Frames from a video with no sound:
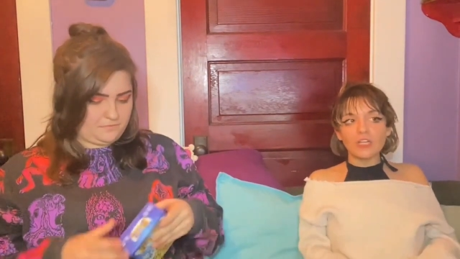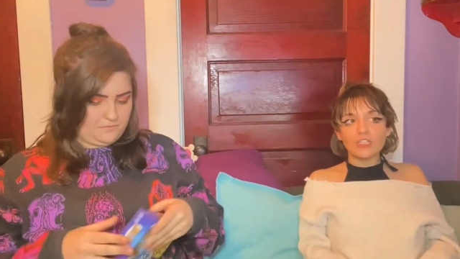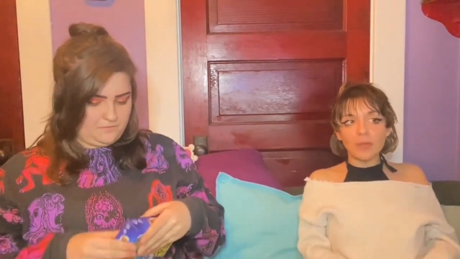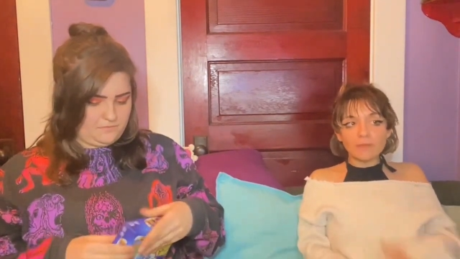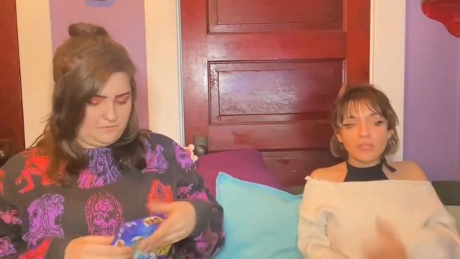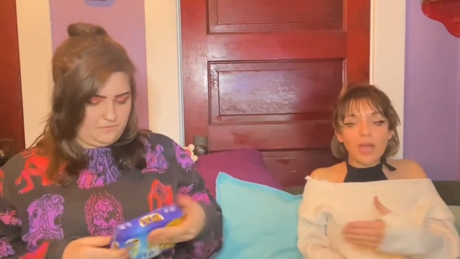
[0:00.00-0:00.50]

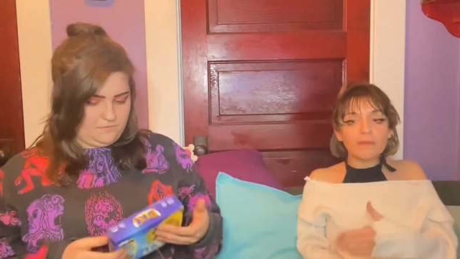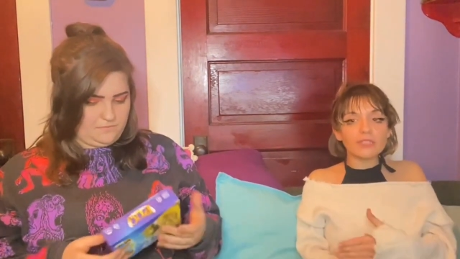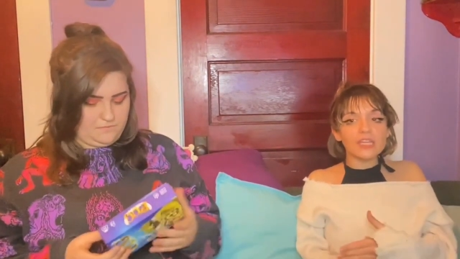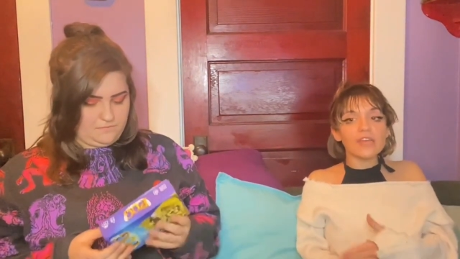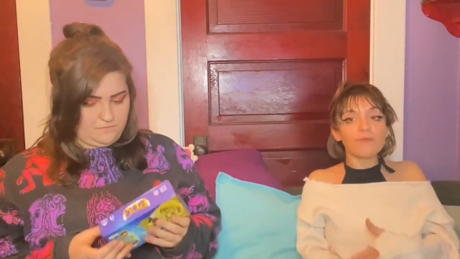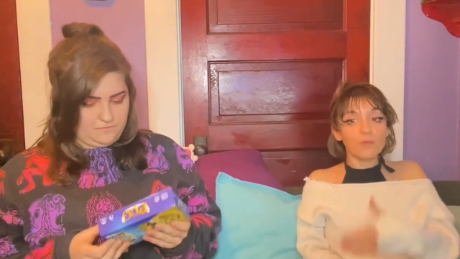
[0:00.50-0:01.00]
Speaker 1: sometimes
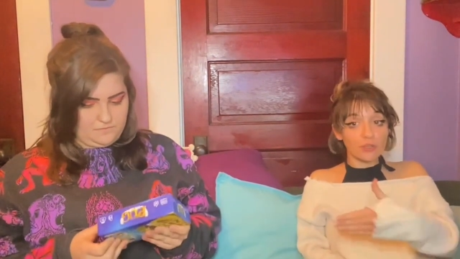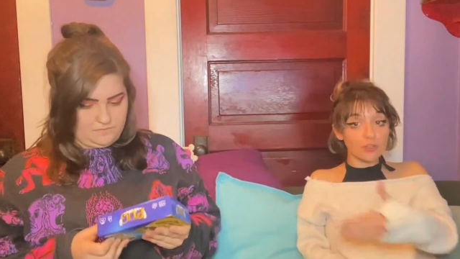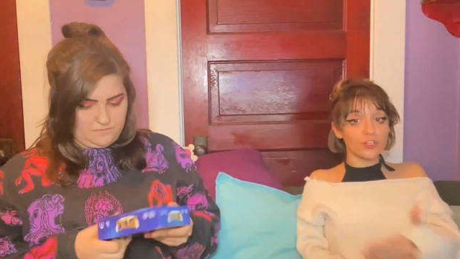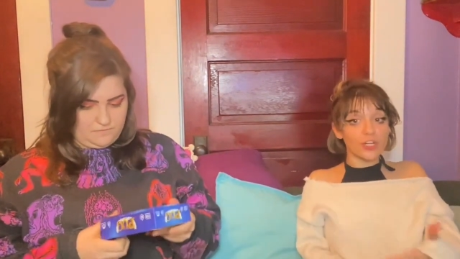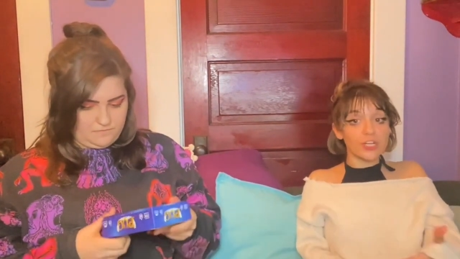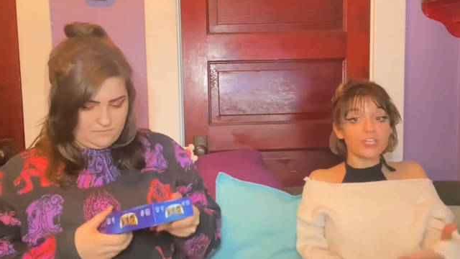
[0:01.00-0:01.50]
even when you're
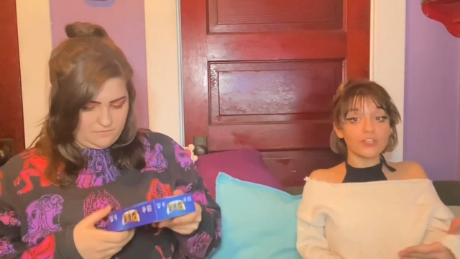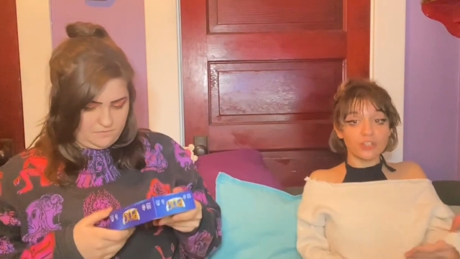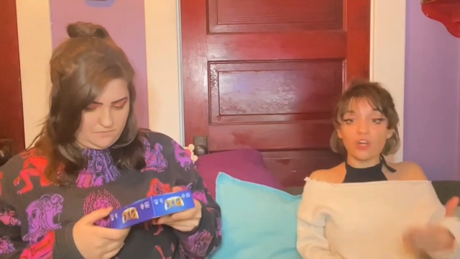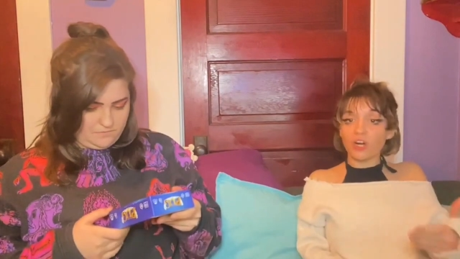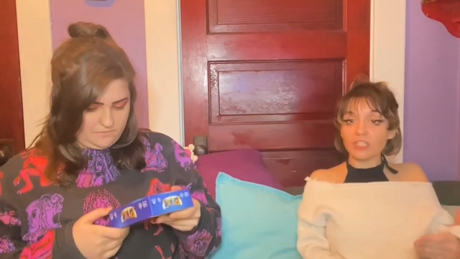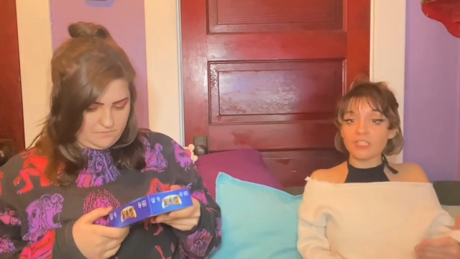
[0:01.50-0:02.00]
creating the
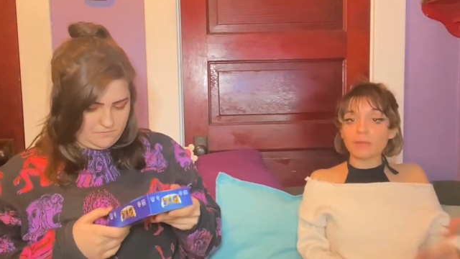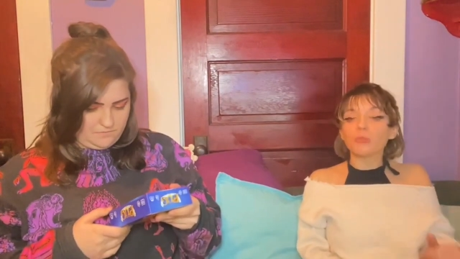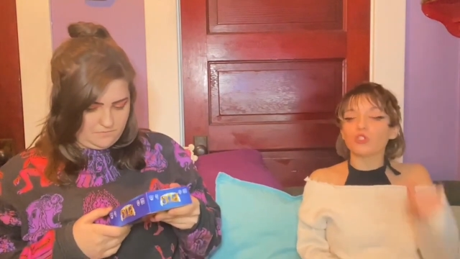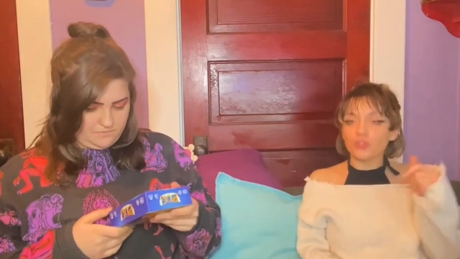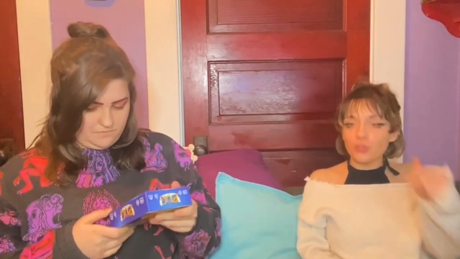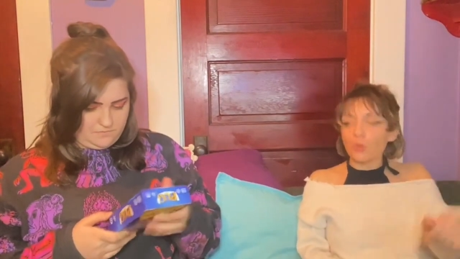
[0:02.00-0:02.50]
card game,
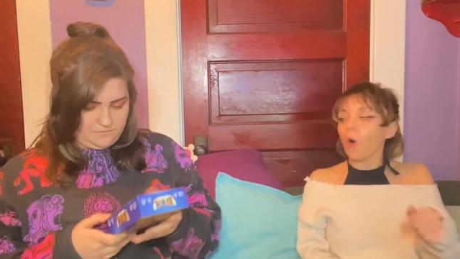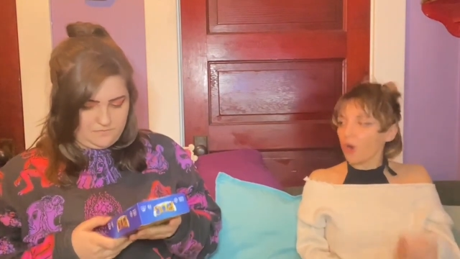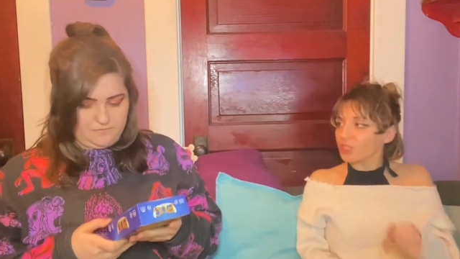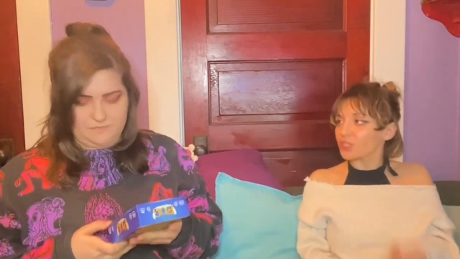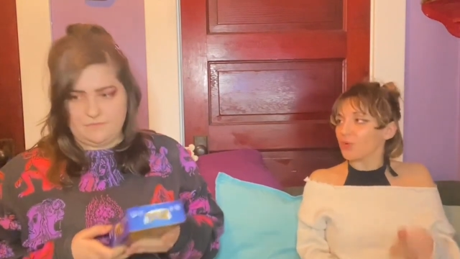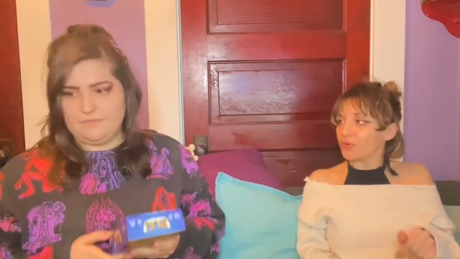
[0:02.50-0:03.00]
you
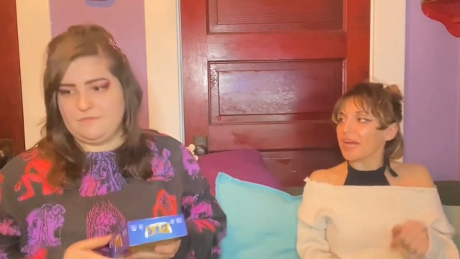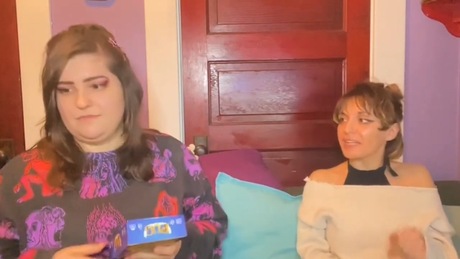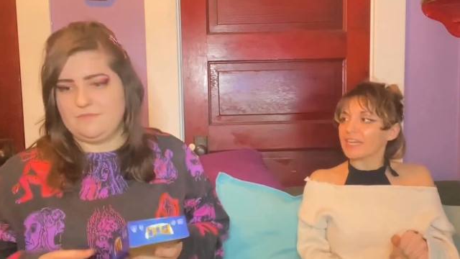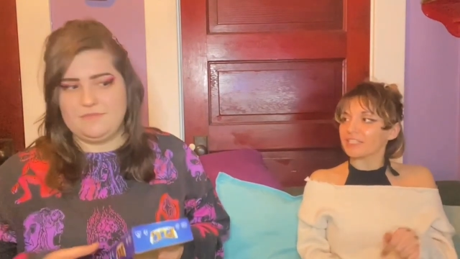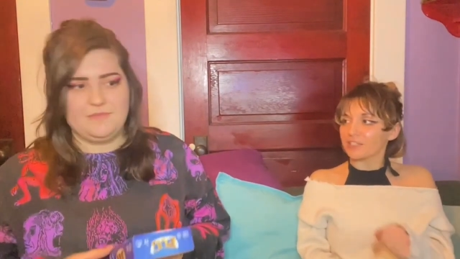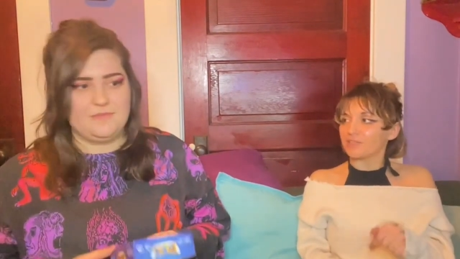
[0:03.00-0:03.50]
also can
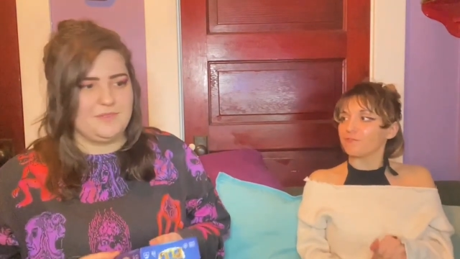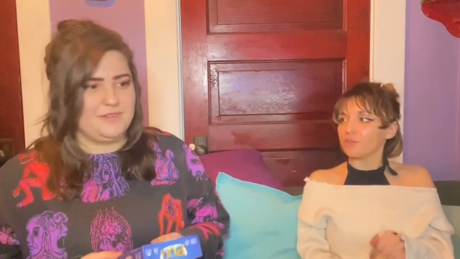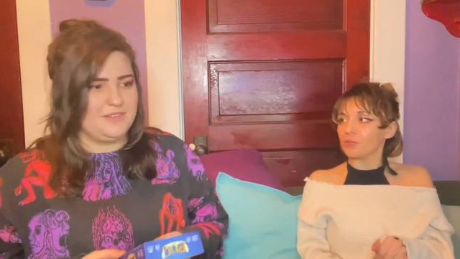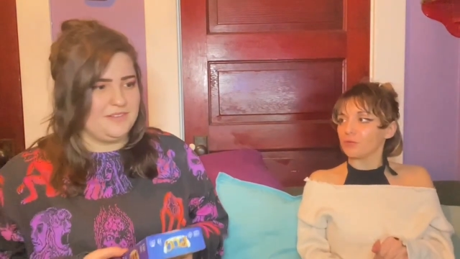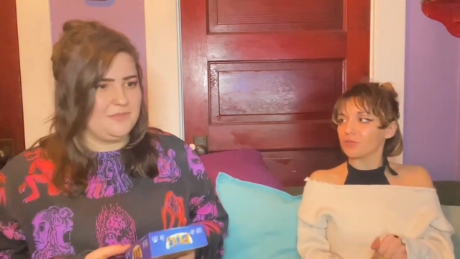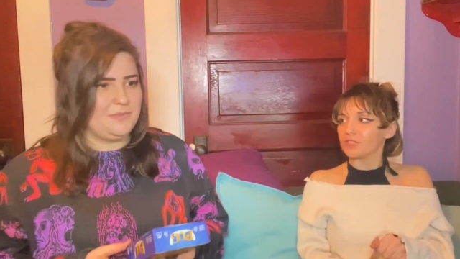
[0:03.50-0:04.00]
get
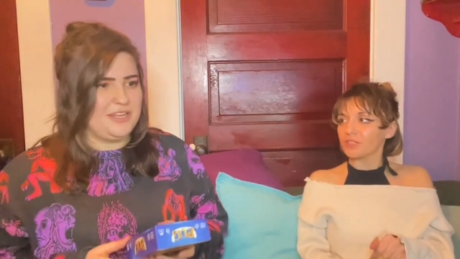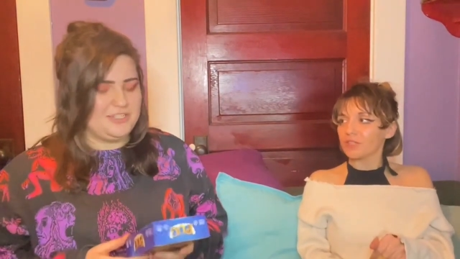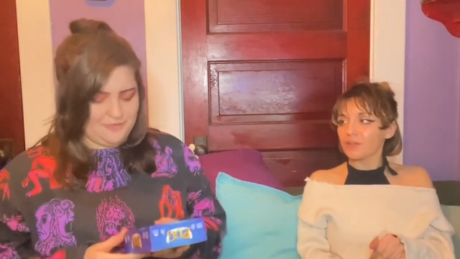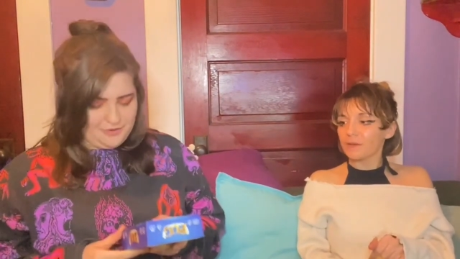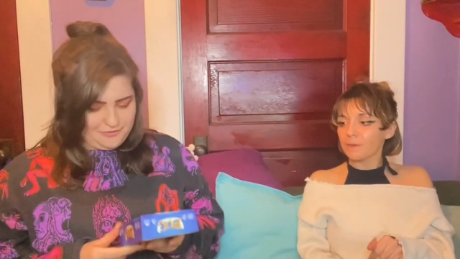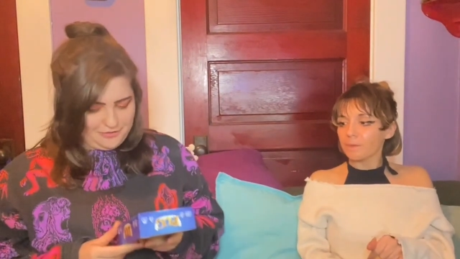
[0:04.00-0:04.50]
confused.
Speaker 2: Wait, do you
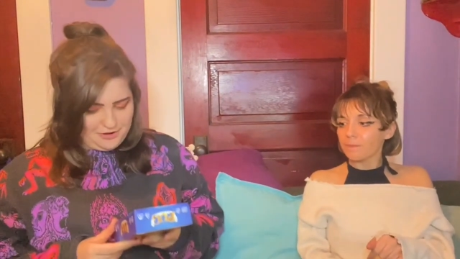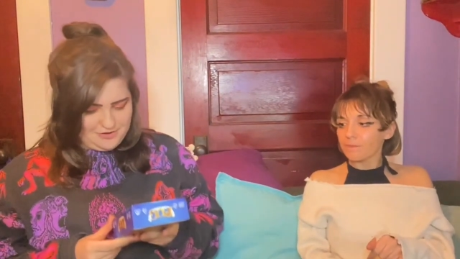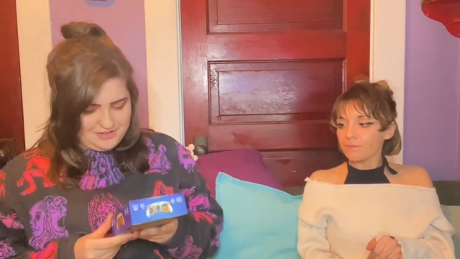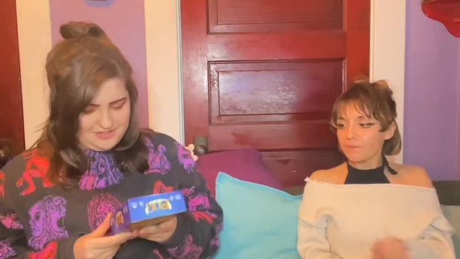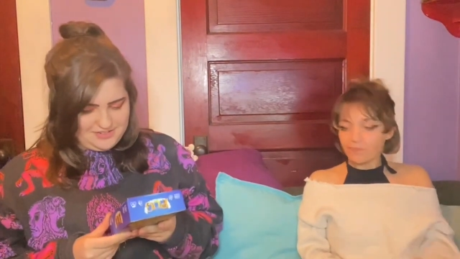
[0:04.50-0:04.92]
have your phone?